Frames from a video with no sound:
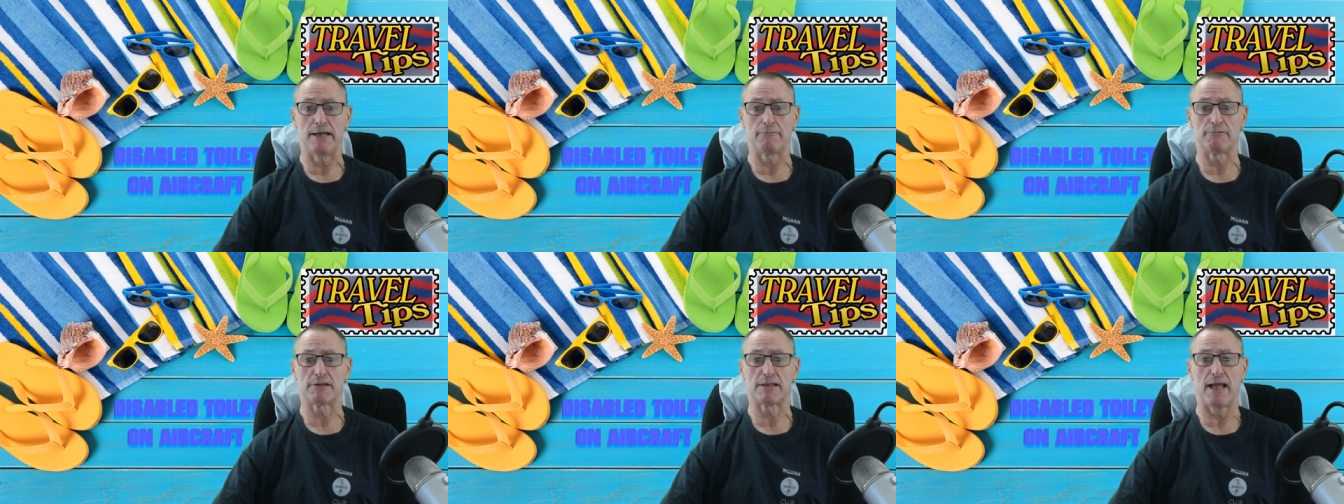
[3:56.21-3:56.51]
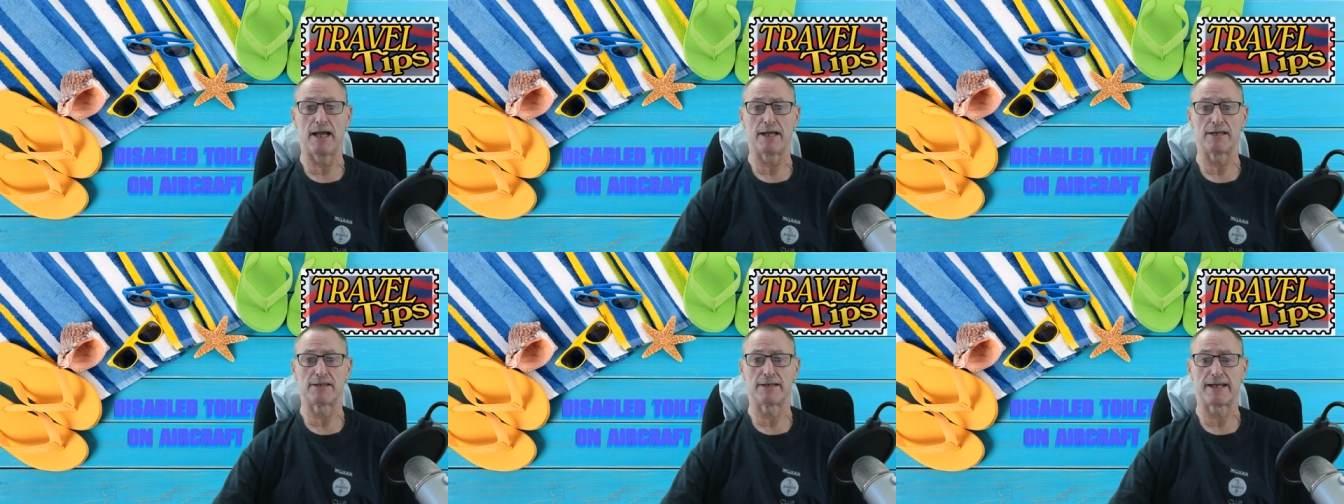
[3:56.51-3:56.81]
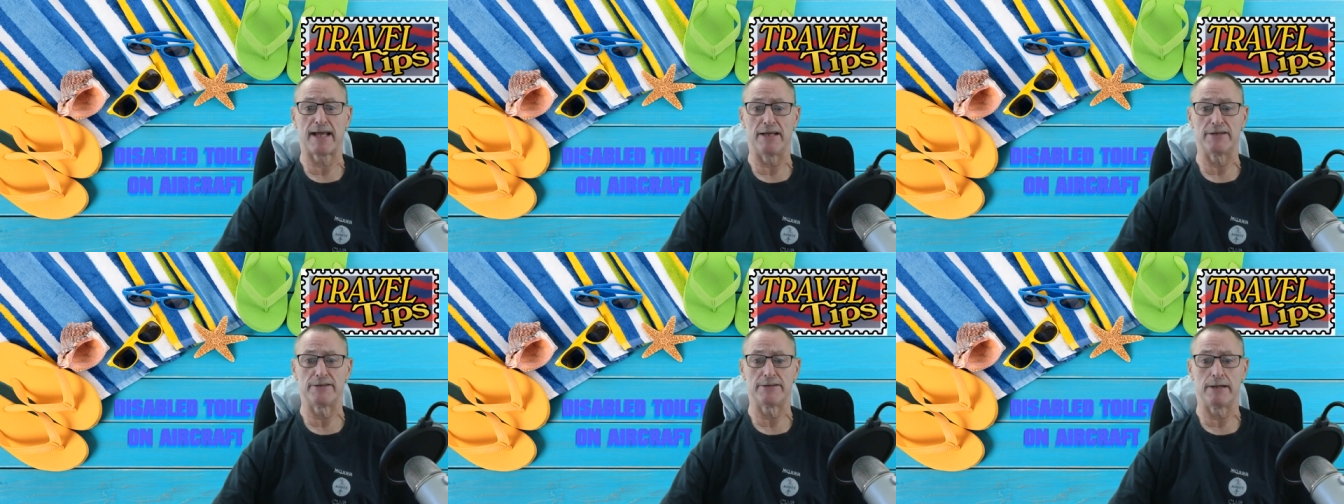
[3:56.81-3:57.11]
I would like to
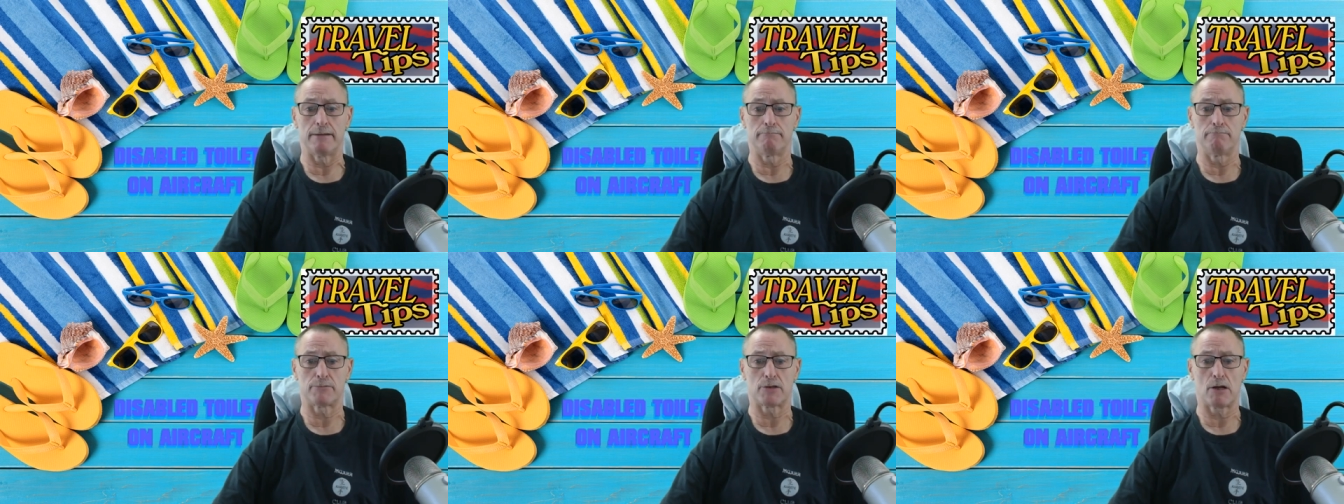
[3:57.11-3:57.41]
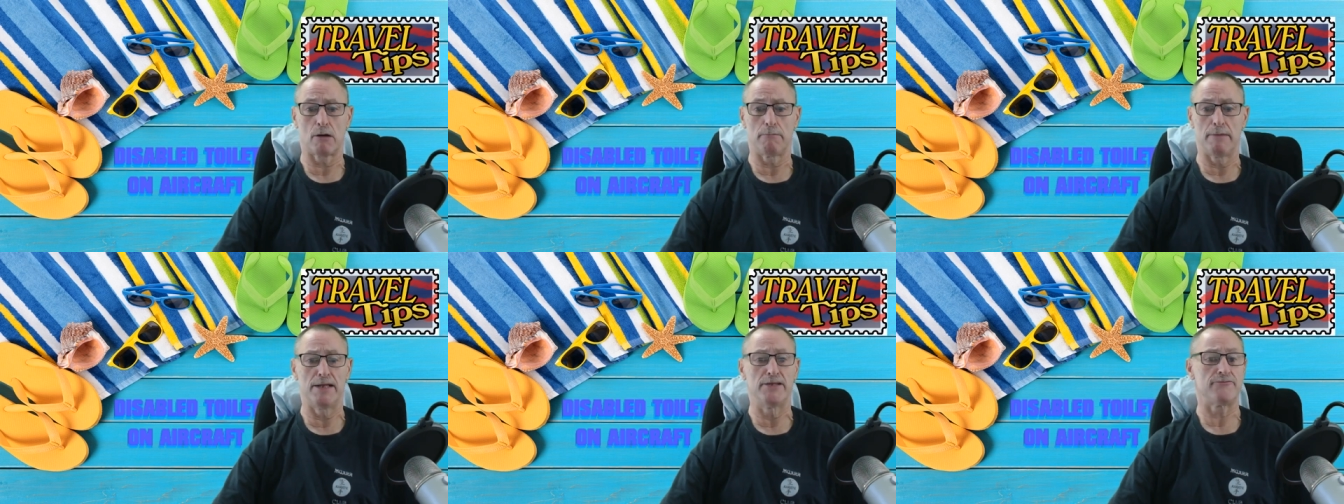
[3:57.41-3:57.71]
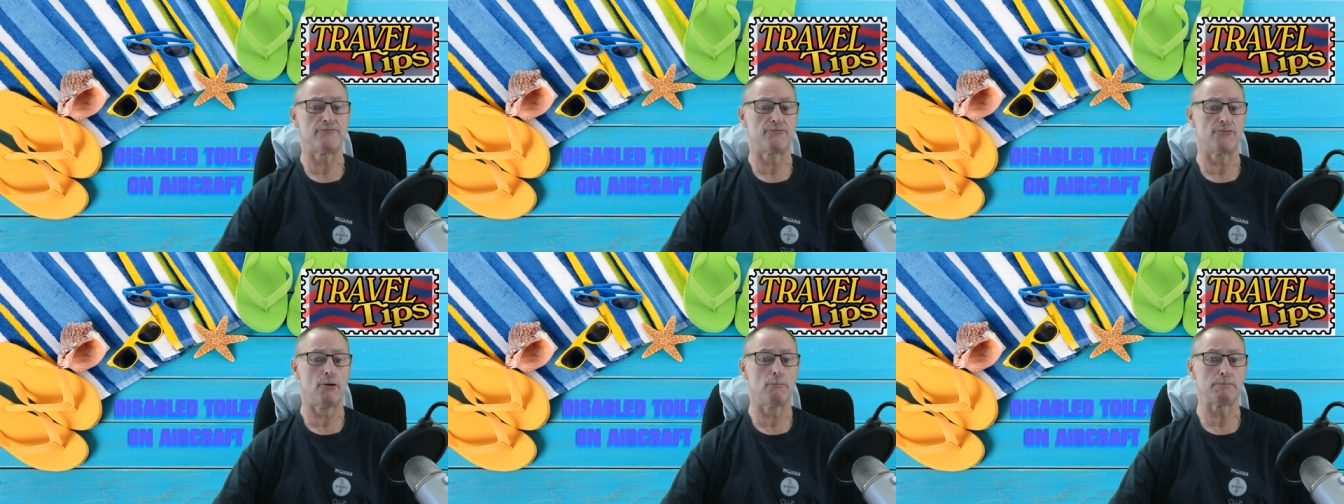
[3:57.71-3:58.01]
get some comments
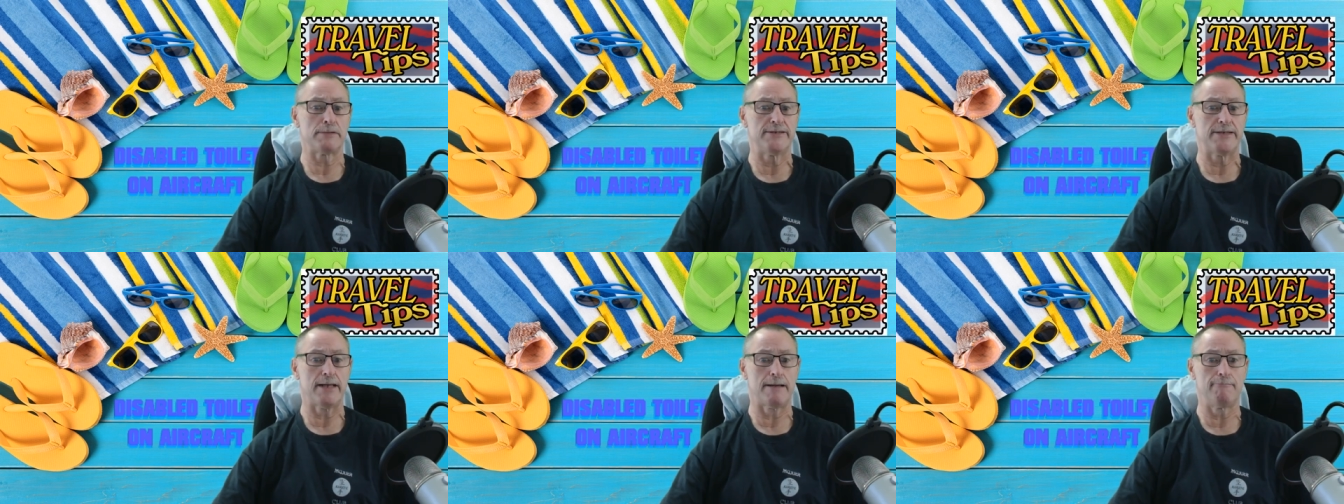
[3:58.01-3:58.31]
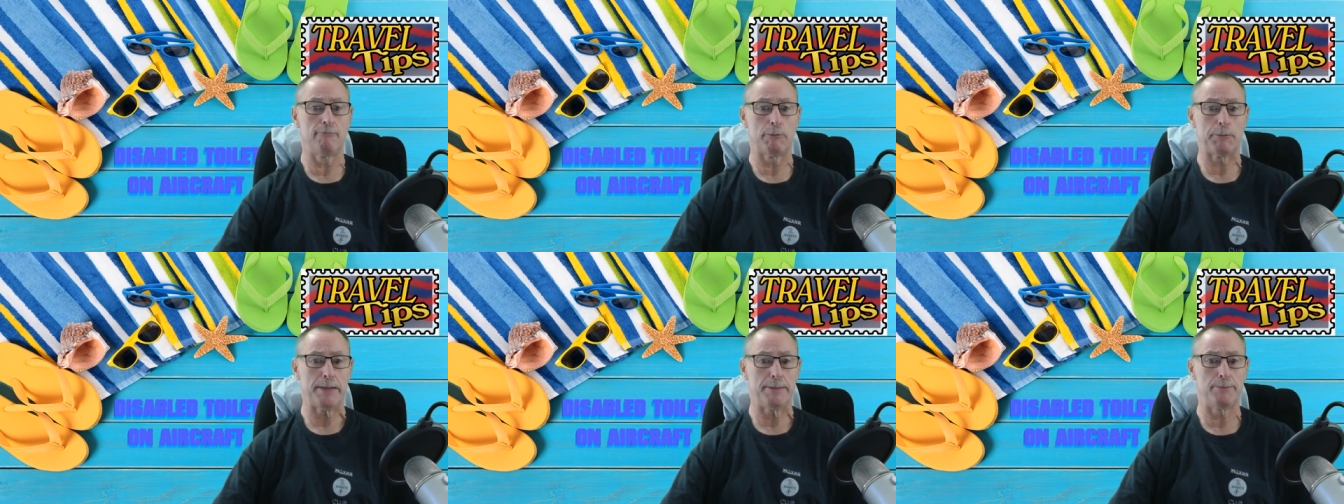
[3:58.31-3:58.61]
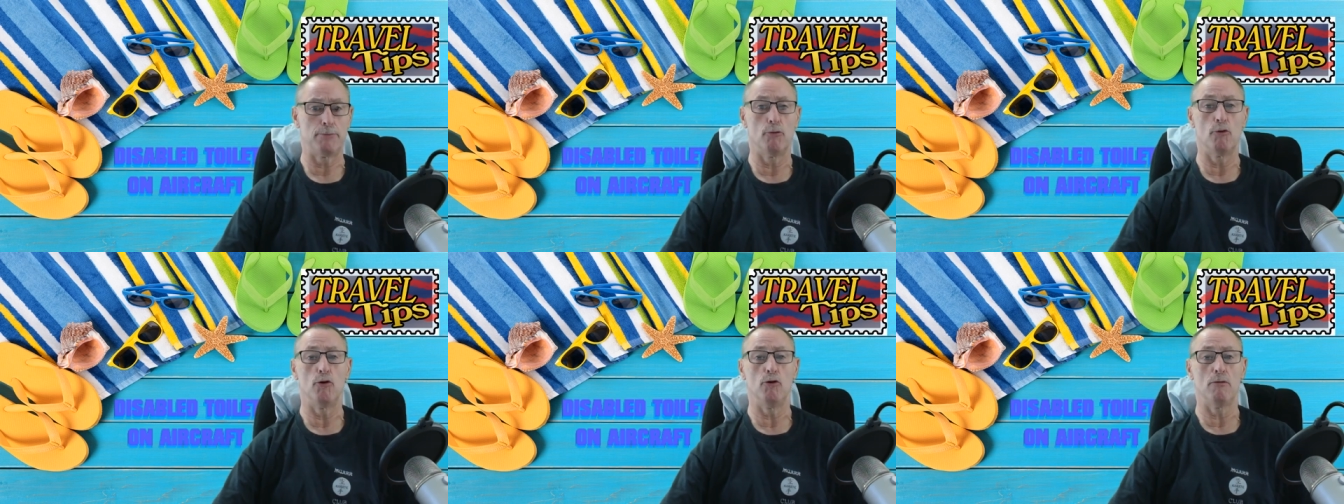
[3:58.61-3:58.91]
from disabled
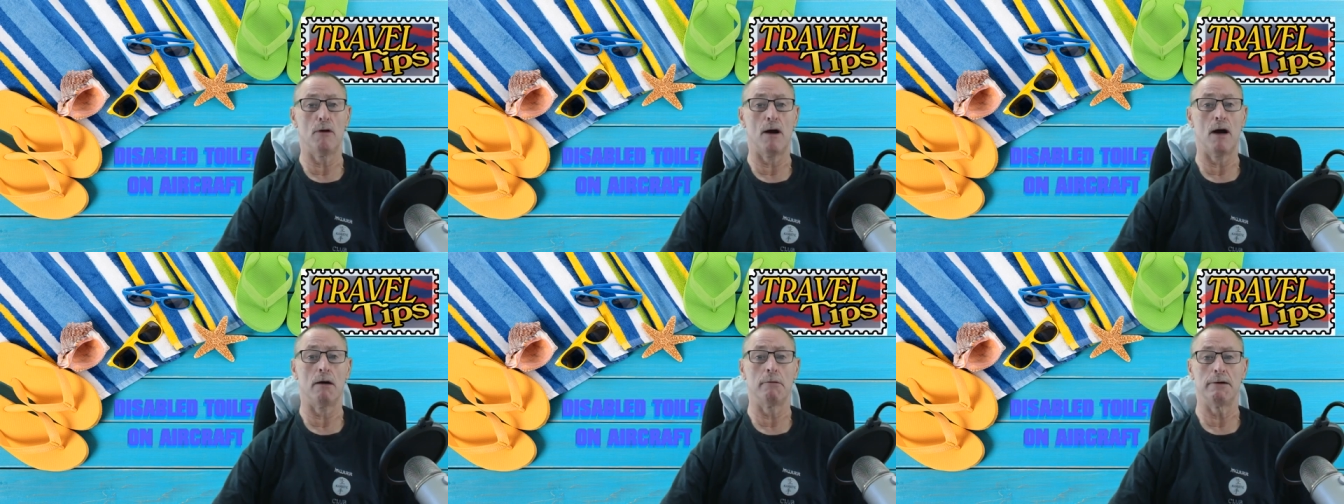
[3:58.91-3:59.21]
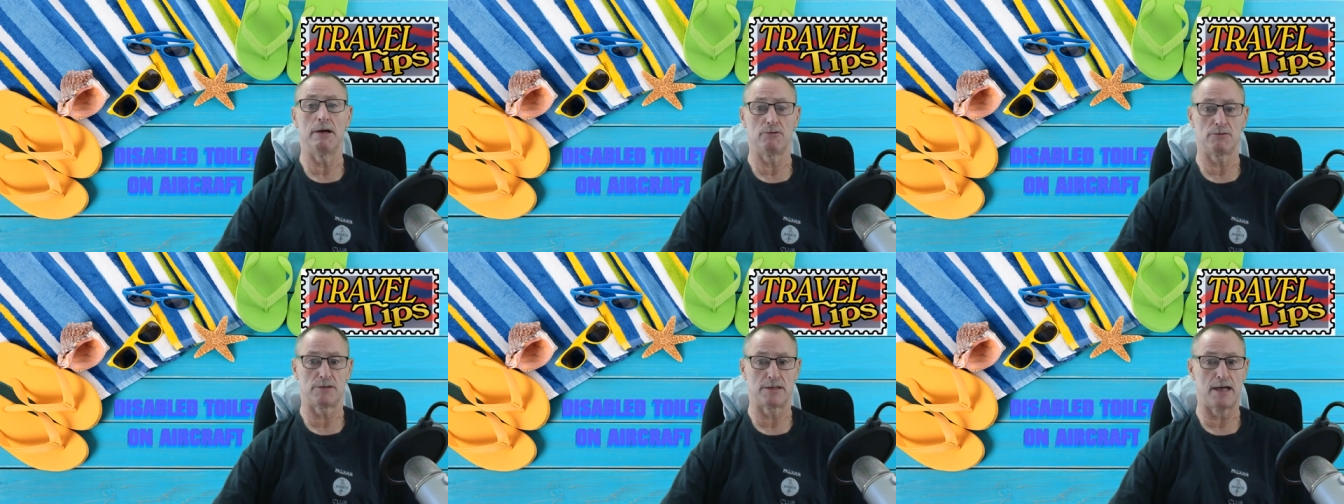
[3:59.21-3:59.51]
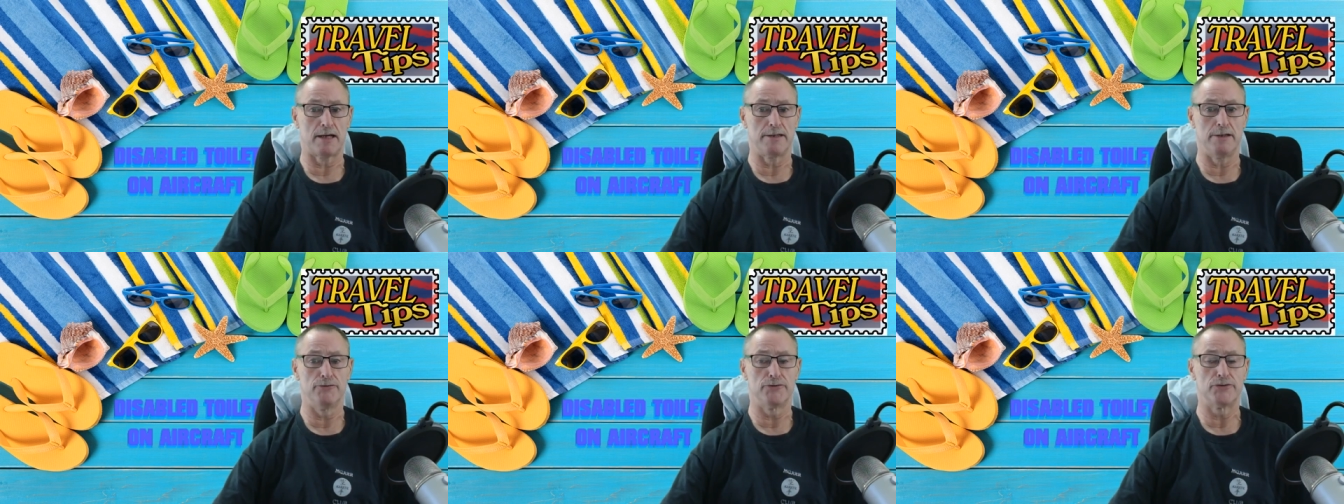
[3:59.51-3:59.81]
people who are
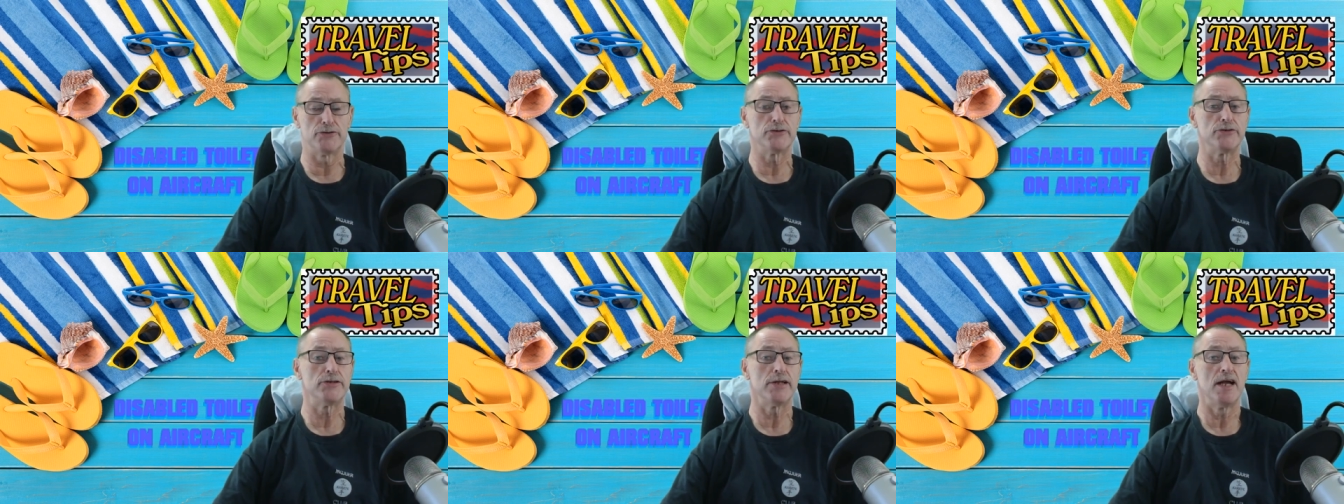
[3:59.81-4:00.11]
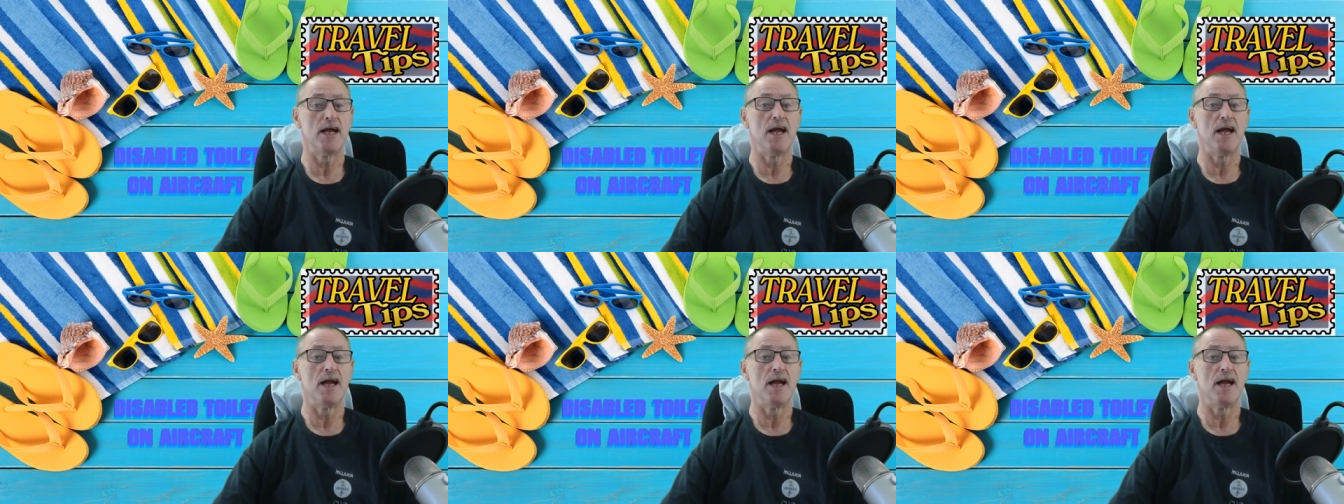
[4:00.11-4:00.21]
wheelchair users.